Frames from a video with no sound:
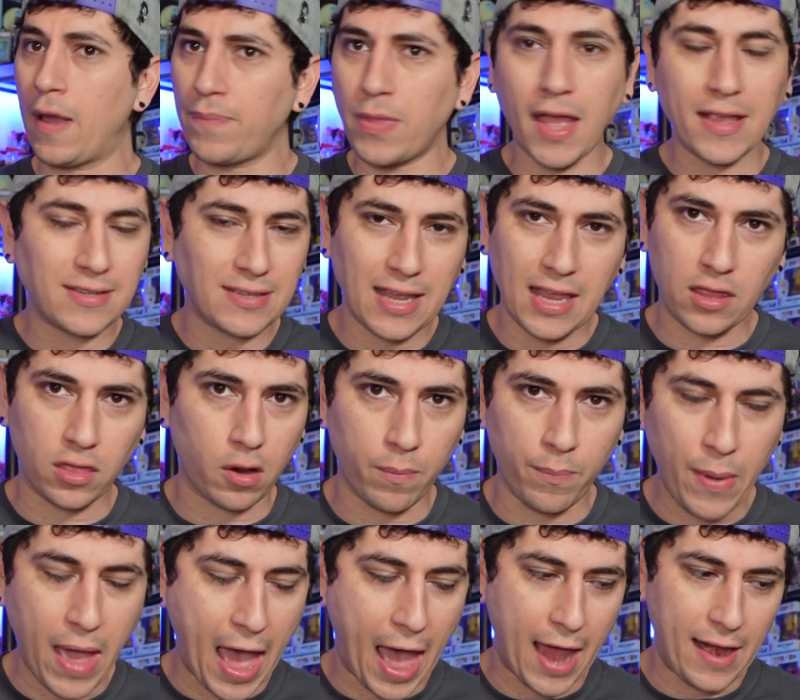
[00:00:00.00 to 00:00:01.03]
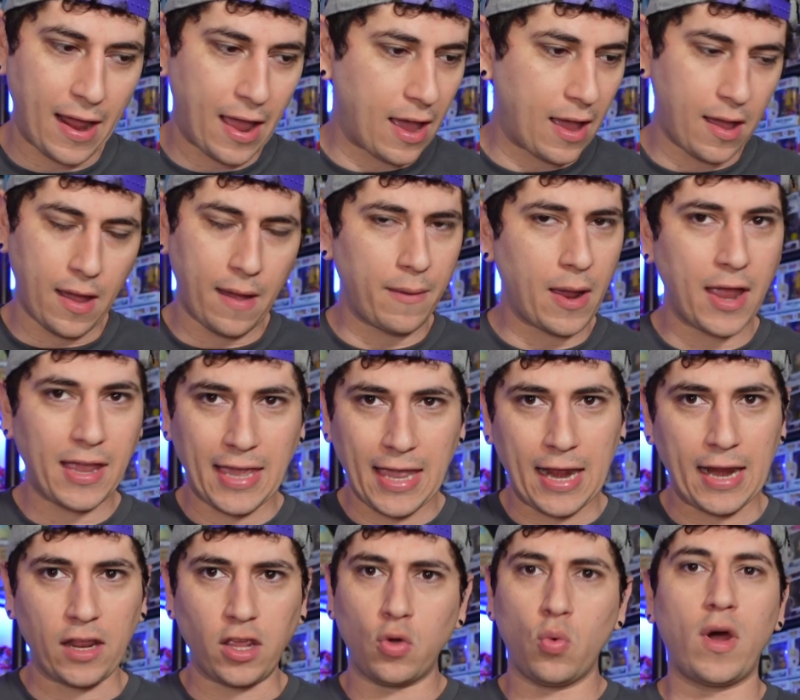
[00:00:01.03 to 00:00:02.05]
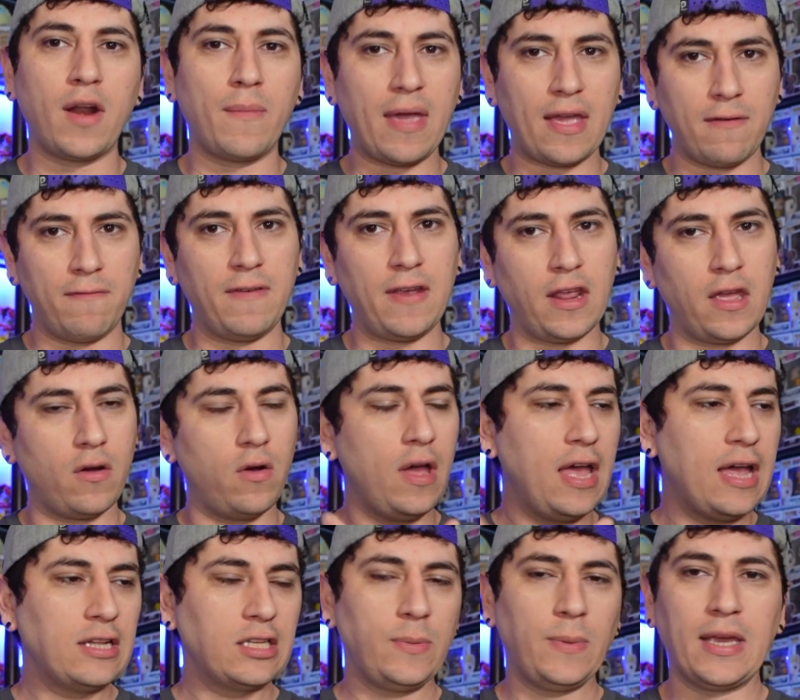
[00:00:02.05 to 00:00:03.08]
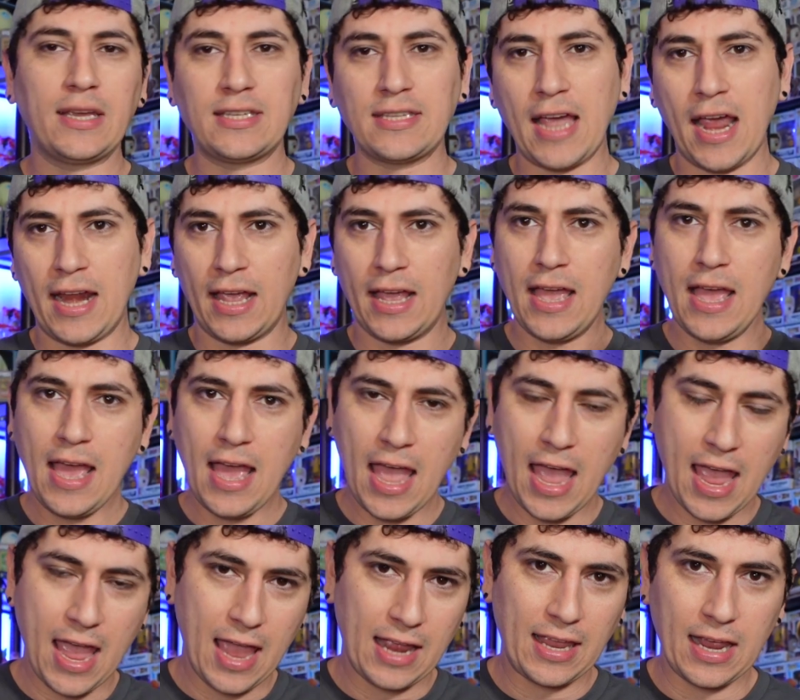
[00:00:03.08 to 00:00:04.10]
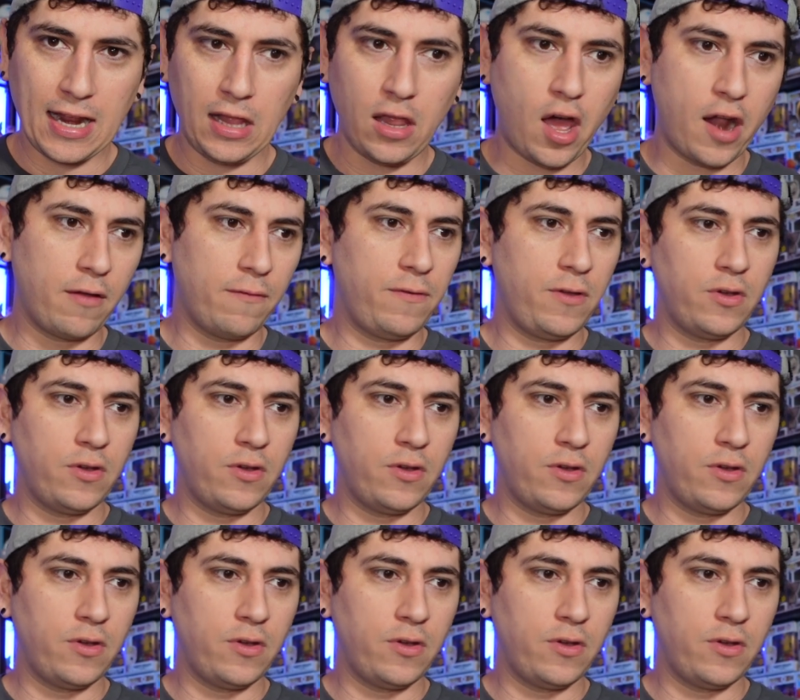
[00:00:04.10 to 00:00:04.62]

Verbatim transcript: I'm not saying they're bad. I get it. You want to make a video to be exciting and get a lot of